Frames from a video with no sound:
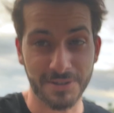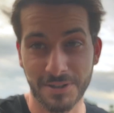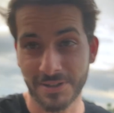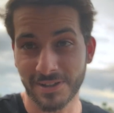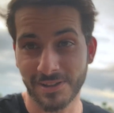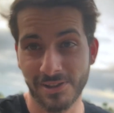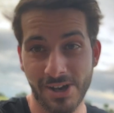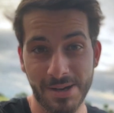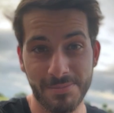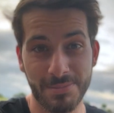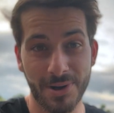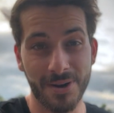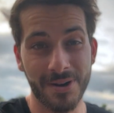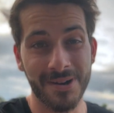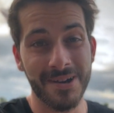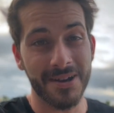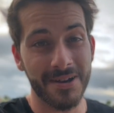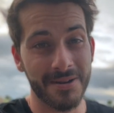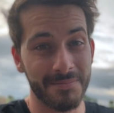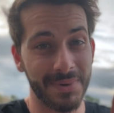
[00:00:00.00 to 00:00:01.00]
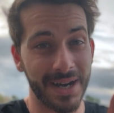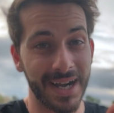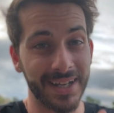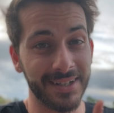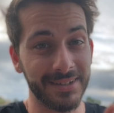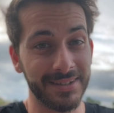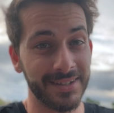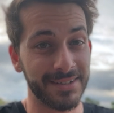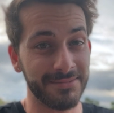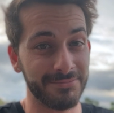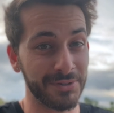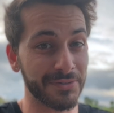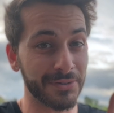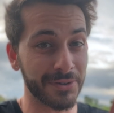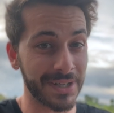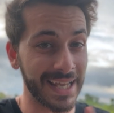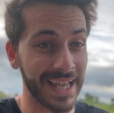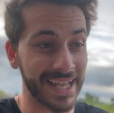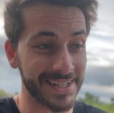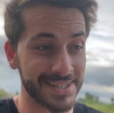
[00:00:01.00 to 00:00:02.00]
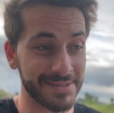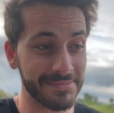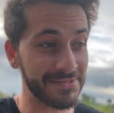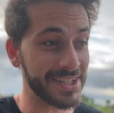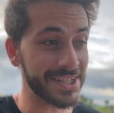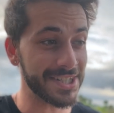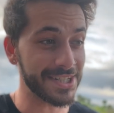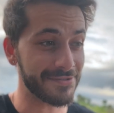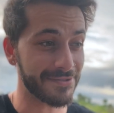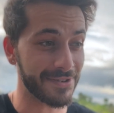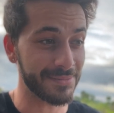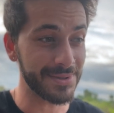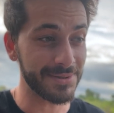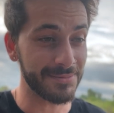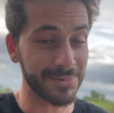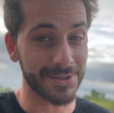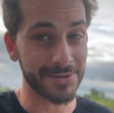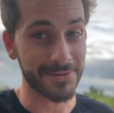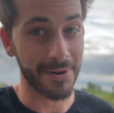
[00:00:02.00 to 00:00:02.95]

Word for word: going to lie, bro, but we've already had some veggies from it, which